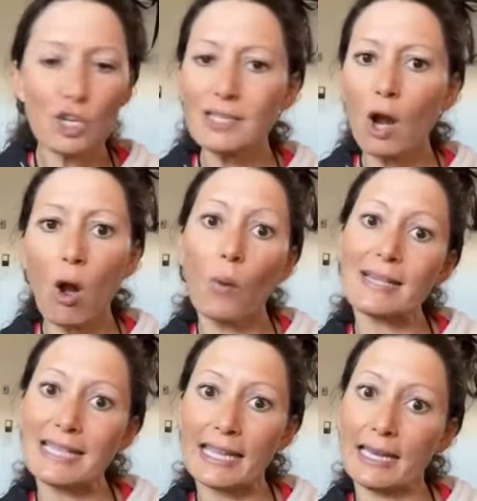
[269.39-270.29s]
She doesn't
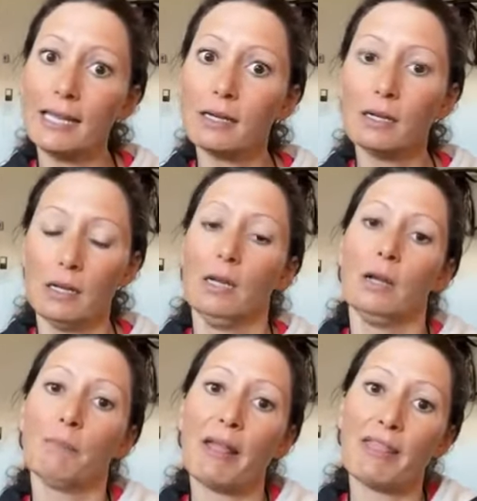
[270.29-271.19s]
always hit it,
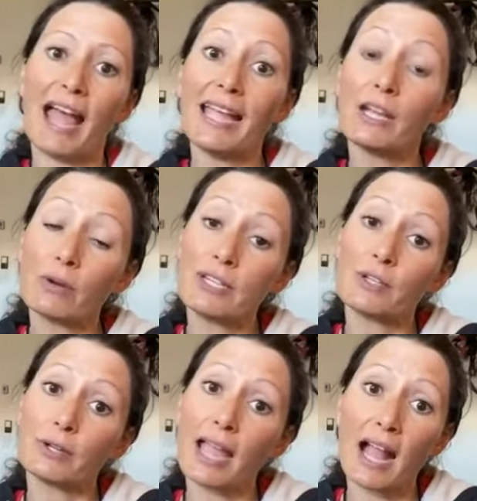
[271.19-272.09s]
but that
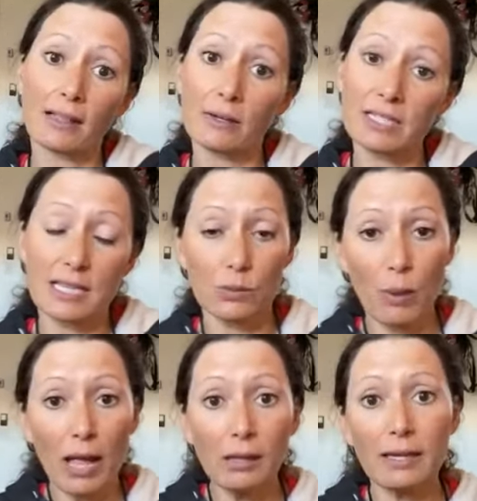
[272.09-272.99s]
increased her calories
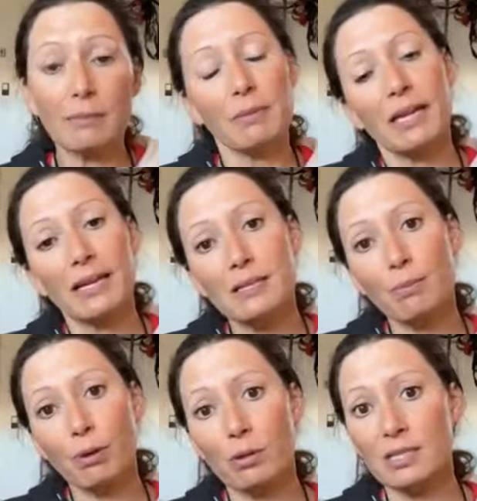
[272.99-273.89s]
as well. And
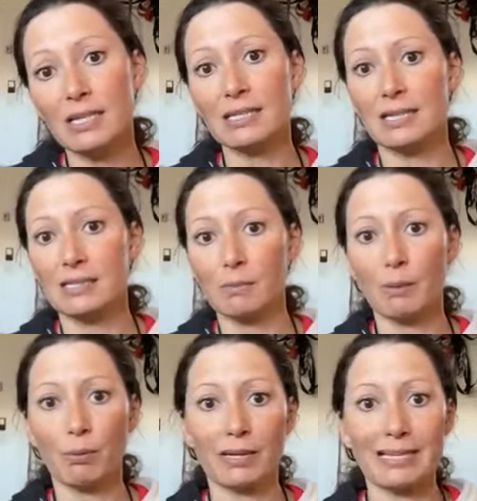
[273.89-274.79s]
because protein tends
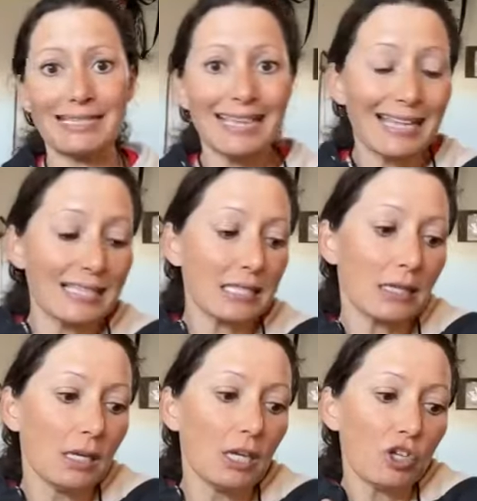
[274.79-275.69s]
to be pretty
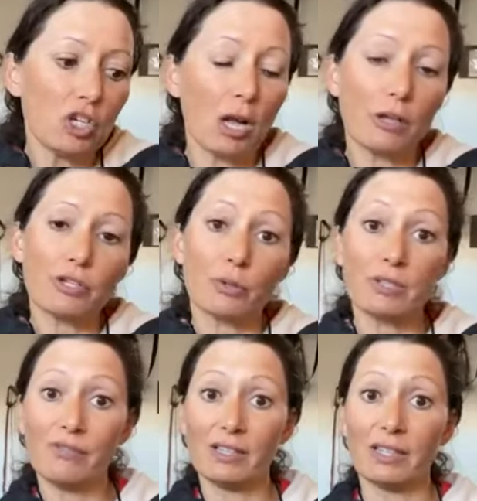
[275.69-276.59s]
dense, she
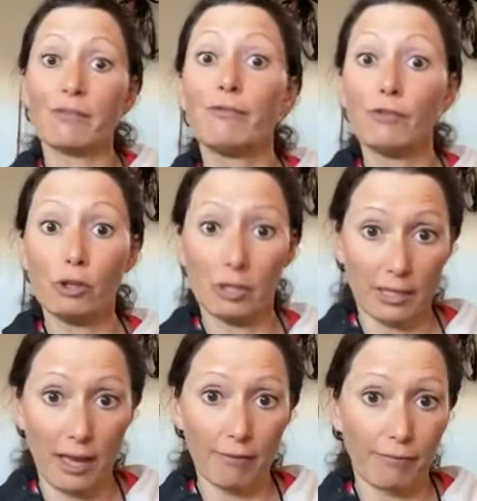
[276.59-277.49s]
also is feeling
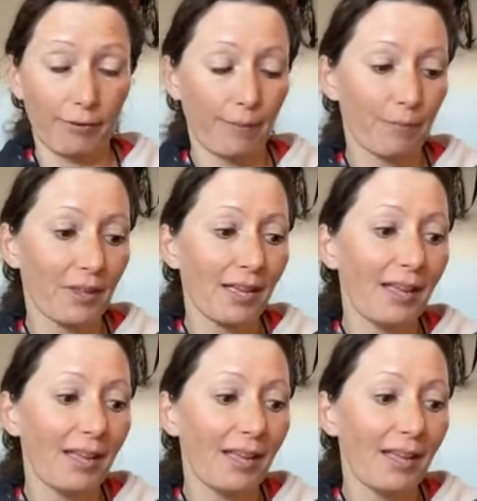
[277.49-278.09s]
full enough.